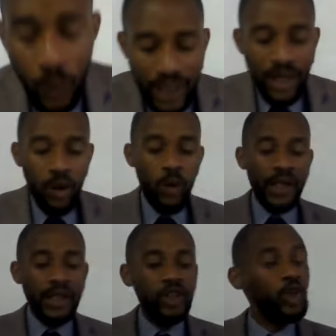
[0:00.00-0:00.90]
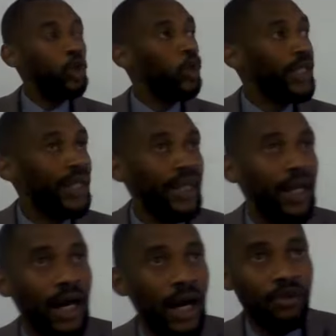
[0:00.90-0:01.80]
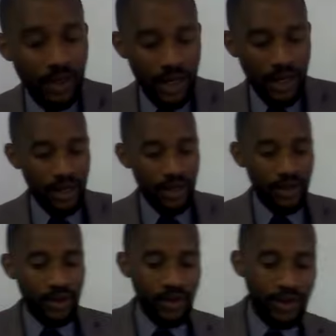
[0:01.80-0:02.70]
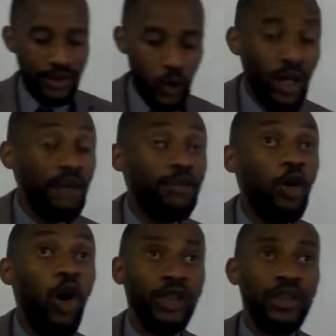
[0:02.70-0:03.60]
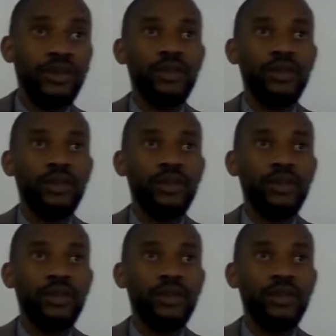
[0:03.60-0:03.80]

we are now going into looking at the love, uh, to love God.